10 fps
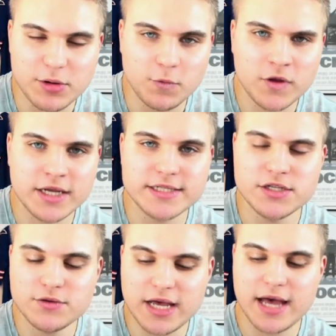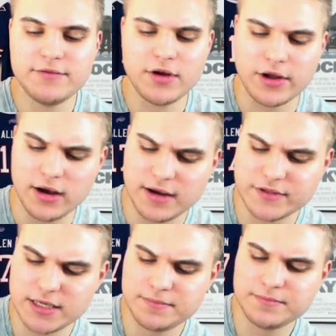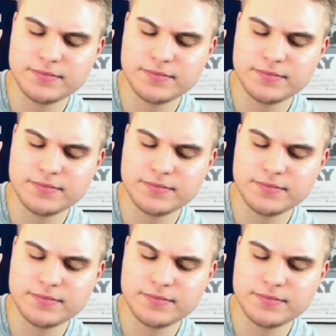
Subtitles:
been willing to do that very often.